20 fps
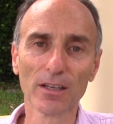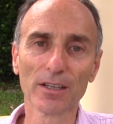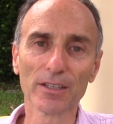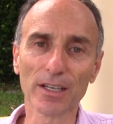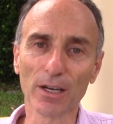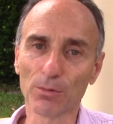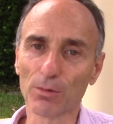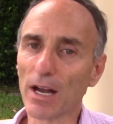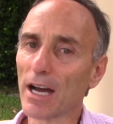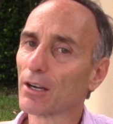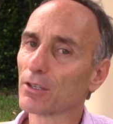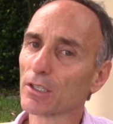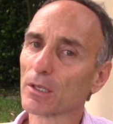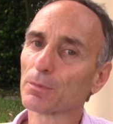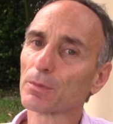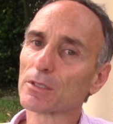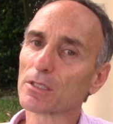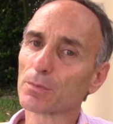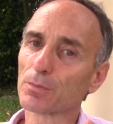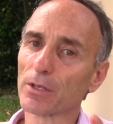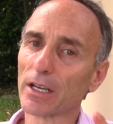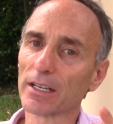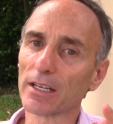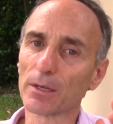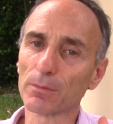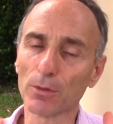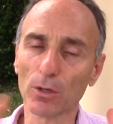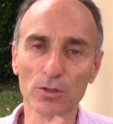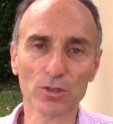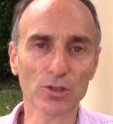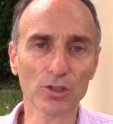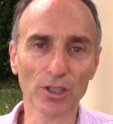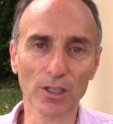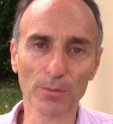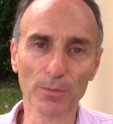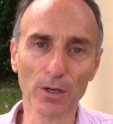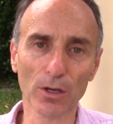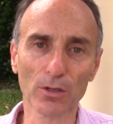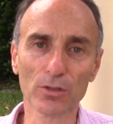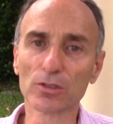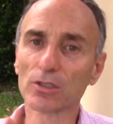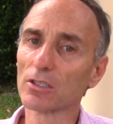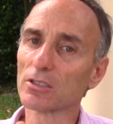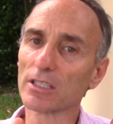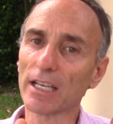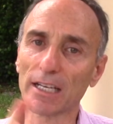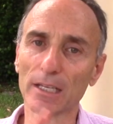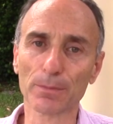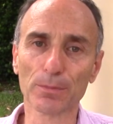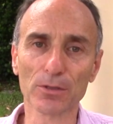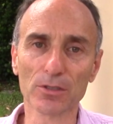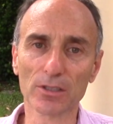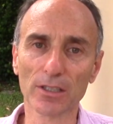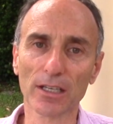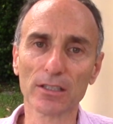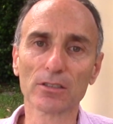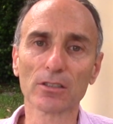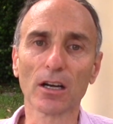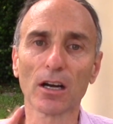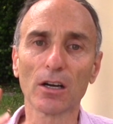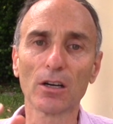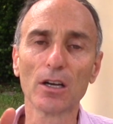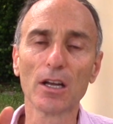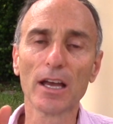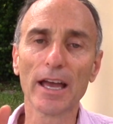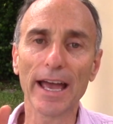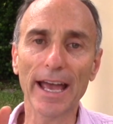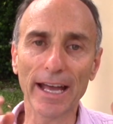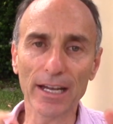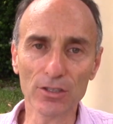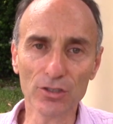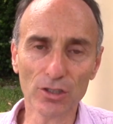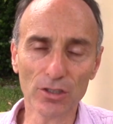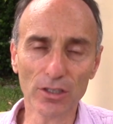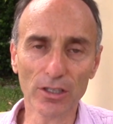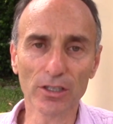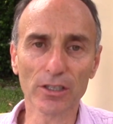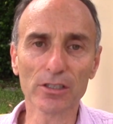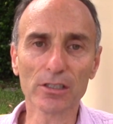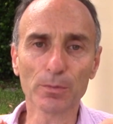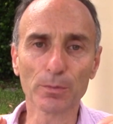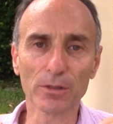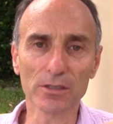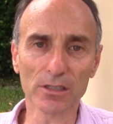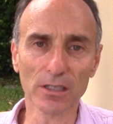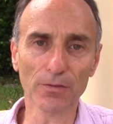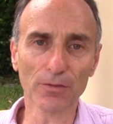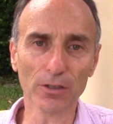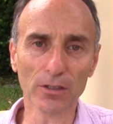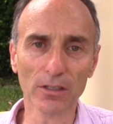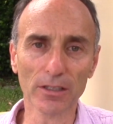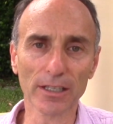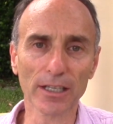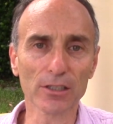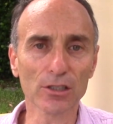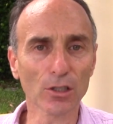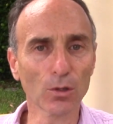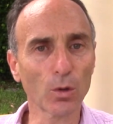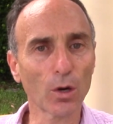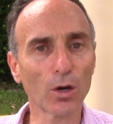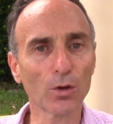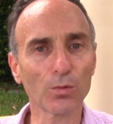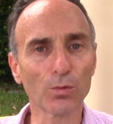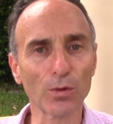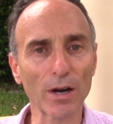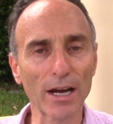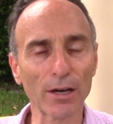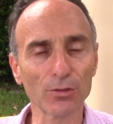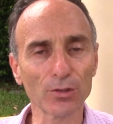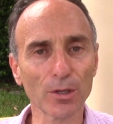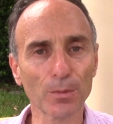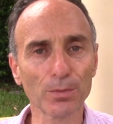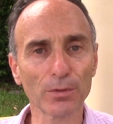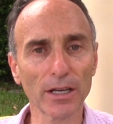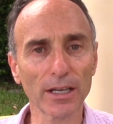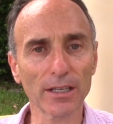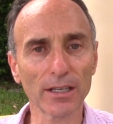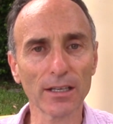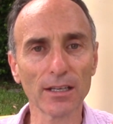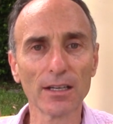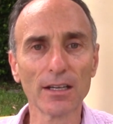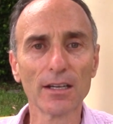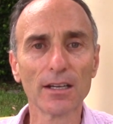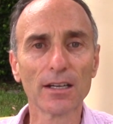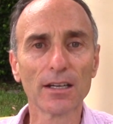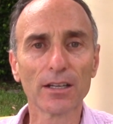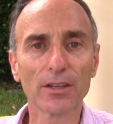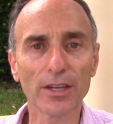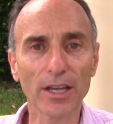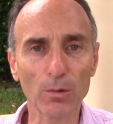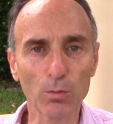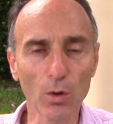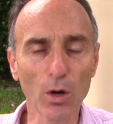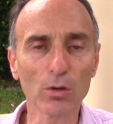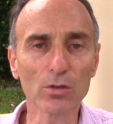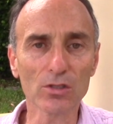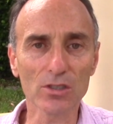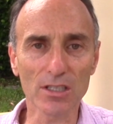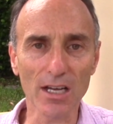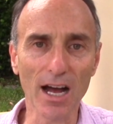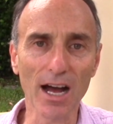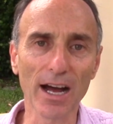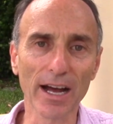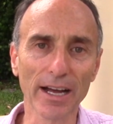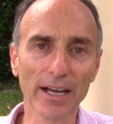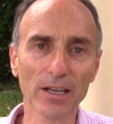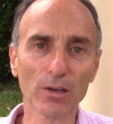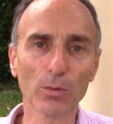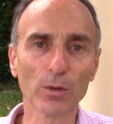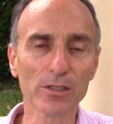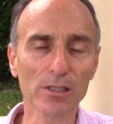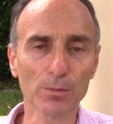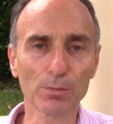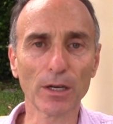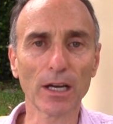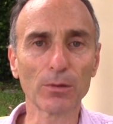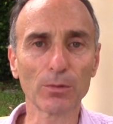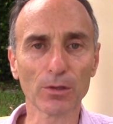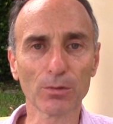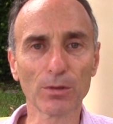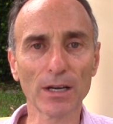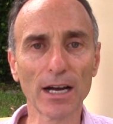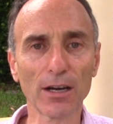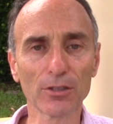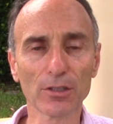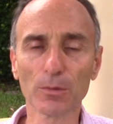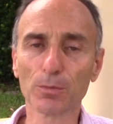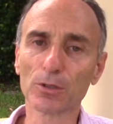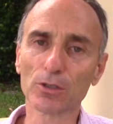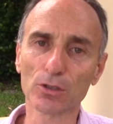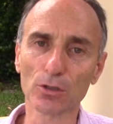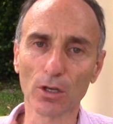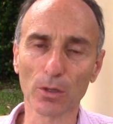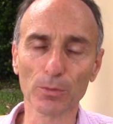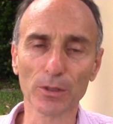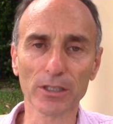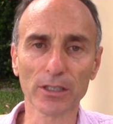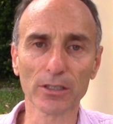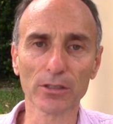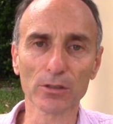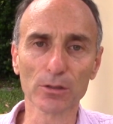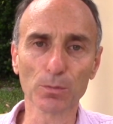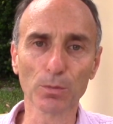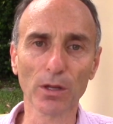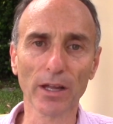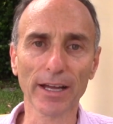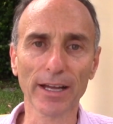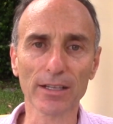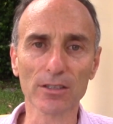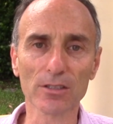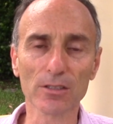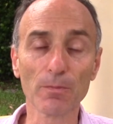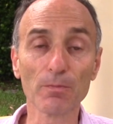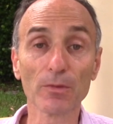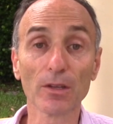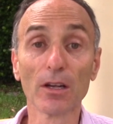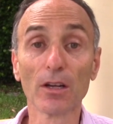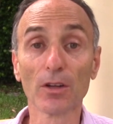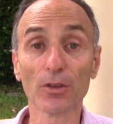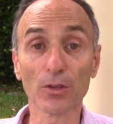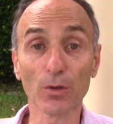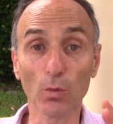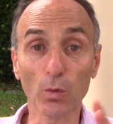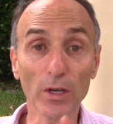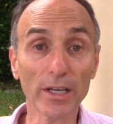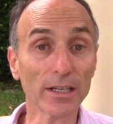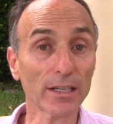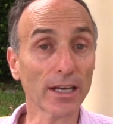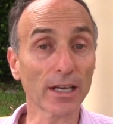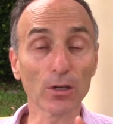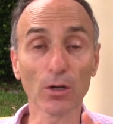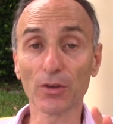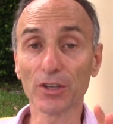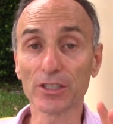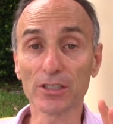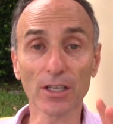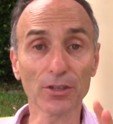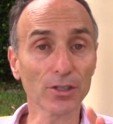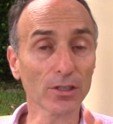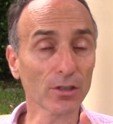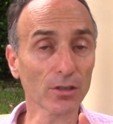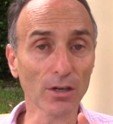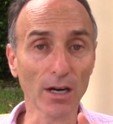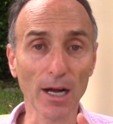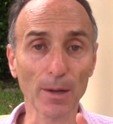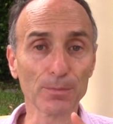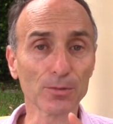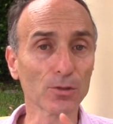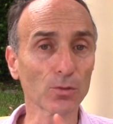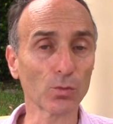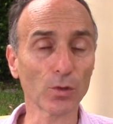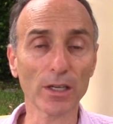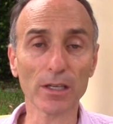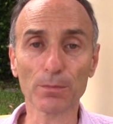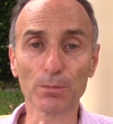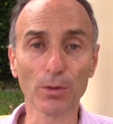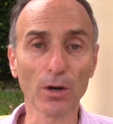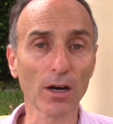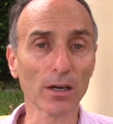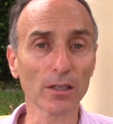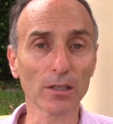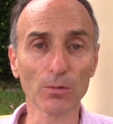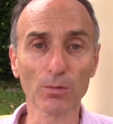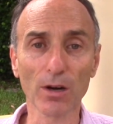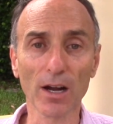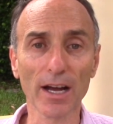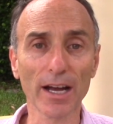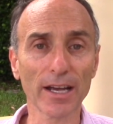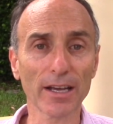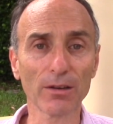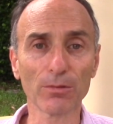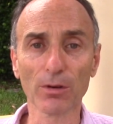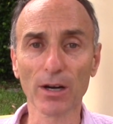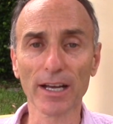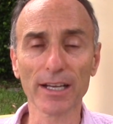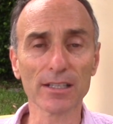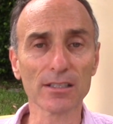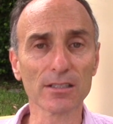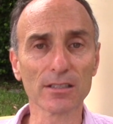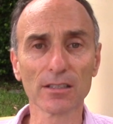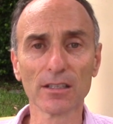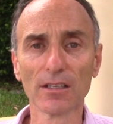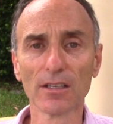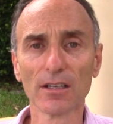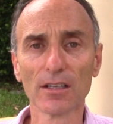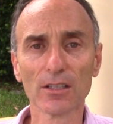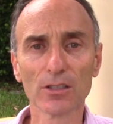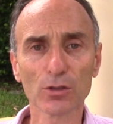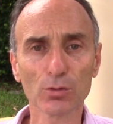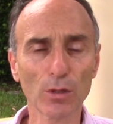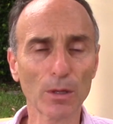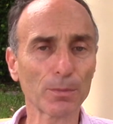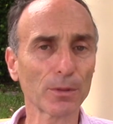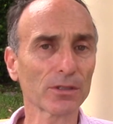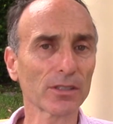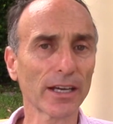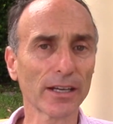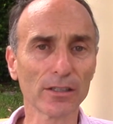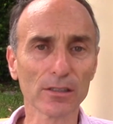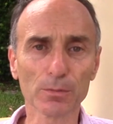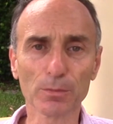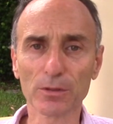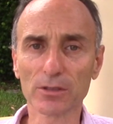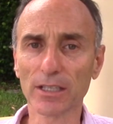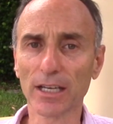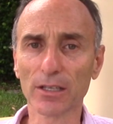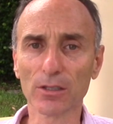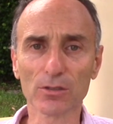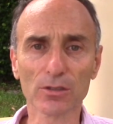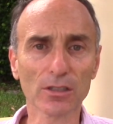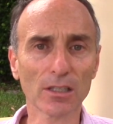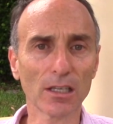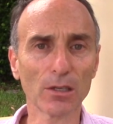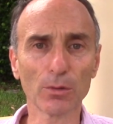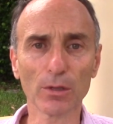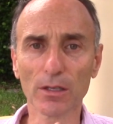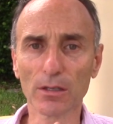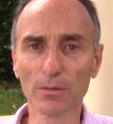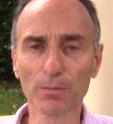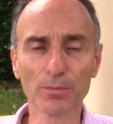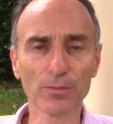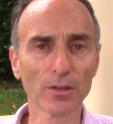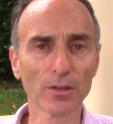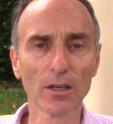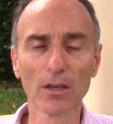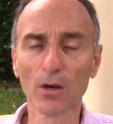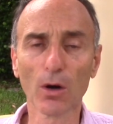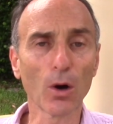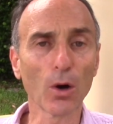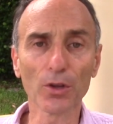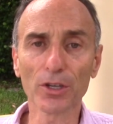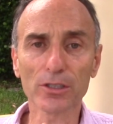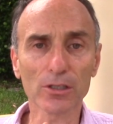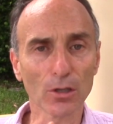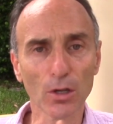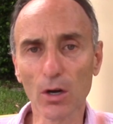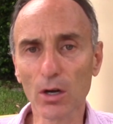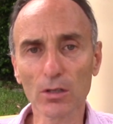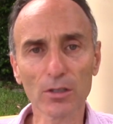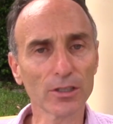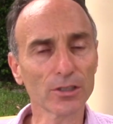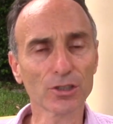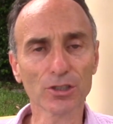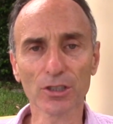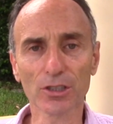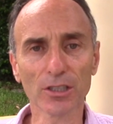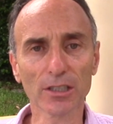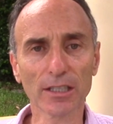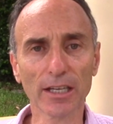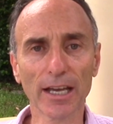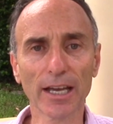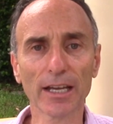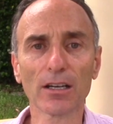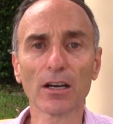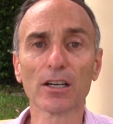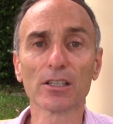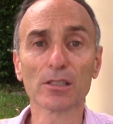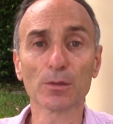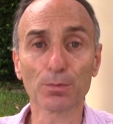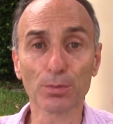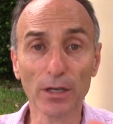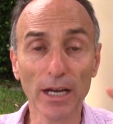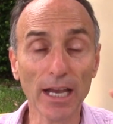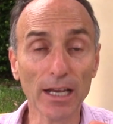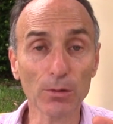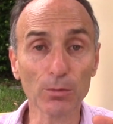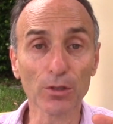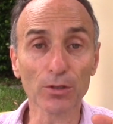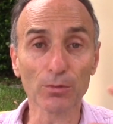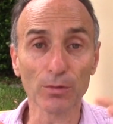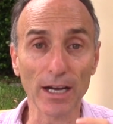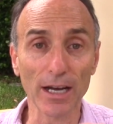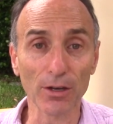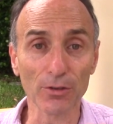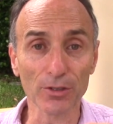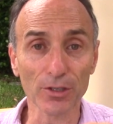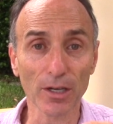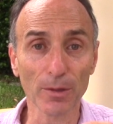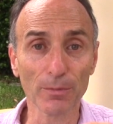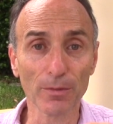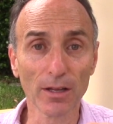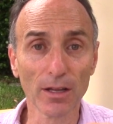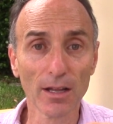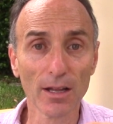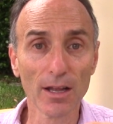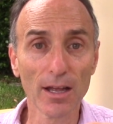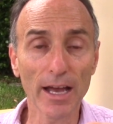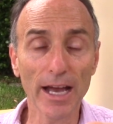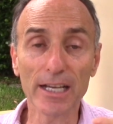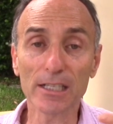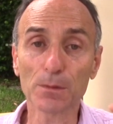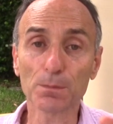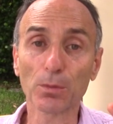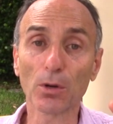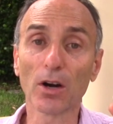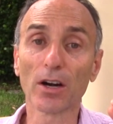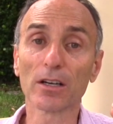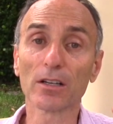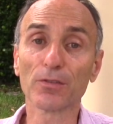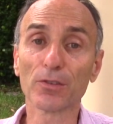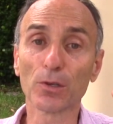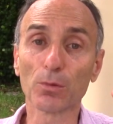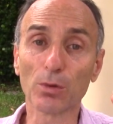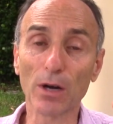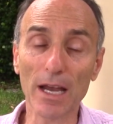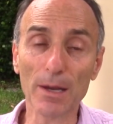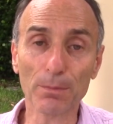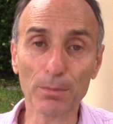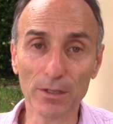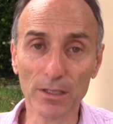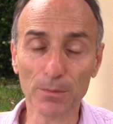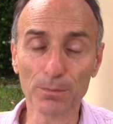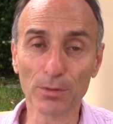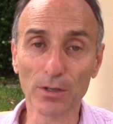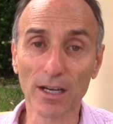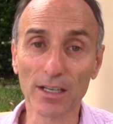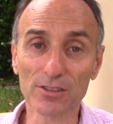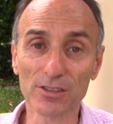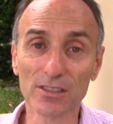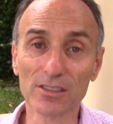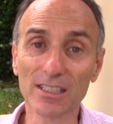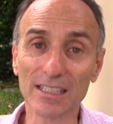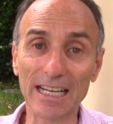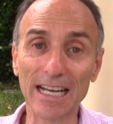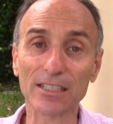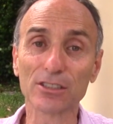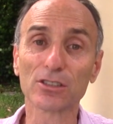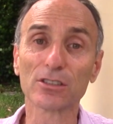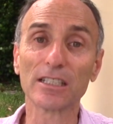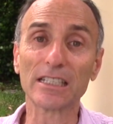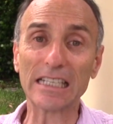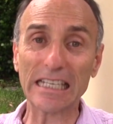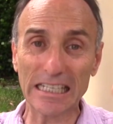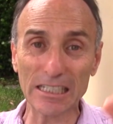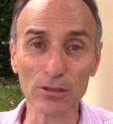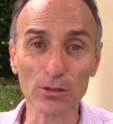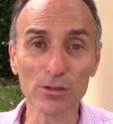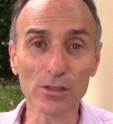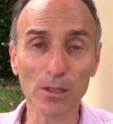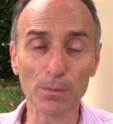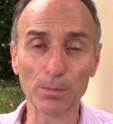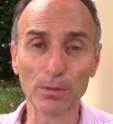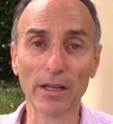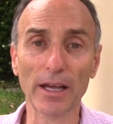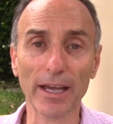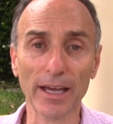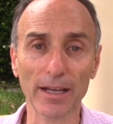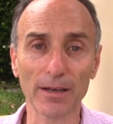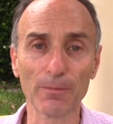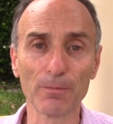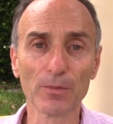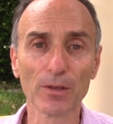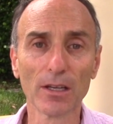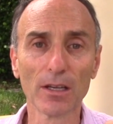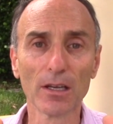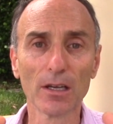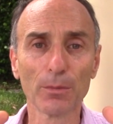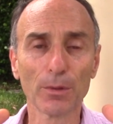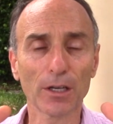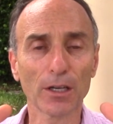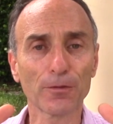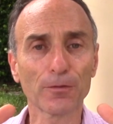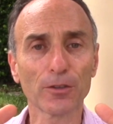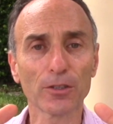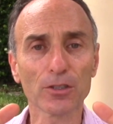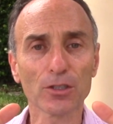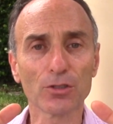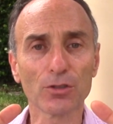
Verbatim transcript: Now Roundup is sprayed on most GMOs because 80% are engineered specifically as, quote, Roundup ready, they won't die when sprayed with Roundup, which normally kills plants. The wheat and all these other crops, wheat, barley, rye, rice, sweet potatoes, potatoes, kiwi, all these long list, sugarcane, are sprayed with Roundup as part of the ripening process. It actually kills the plant, but it first